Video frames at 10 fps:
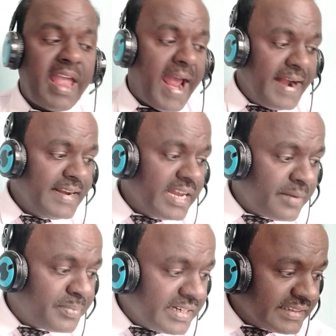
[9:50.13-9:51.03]
and
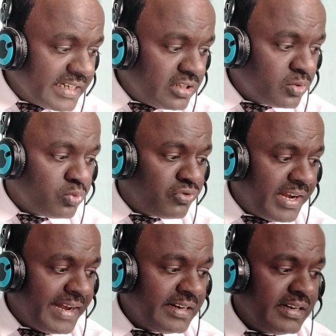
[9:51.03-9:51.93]
after that
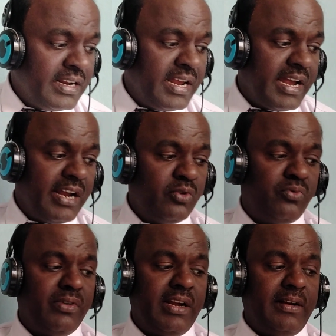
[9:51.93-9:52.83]
where and
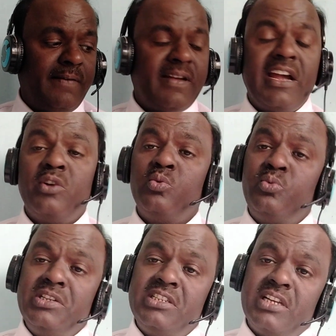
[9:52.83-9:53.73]
when and
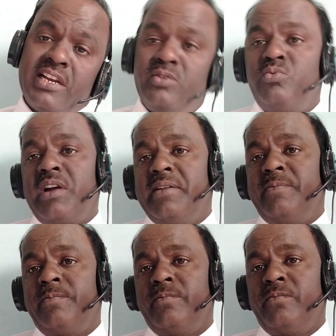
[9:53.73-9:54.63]
which and why.
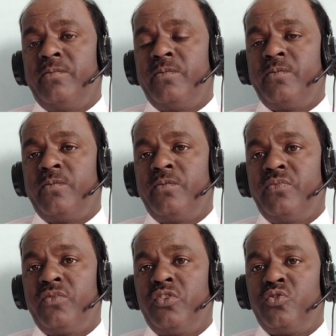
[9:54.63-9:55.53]

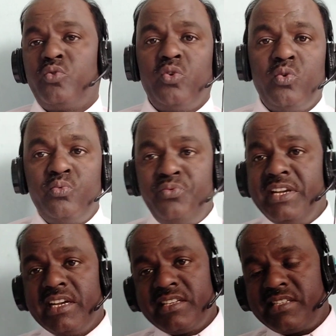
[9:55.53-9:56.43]
So we
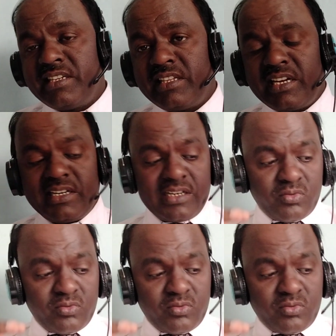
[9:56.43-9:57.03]
can say that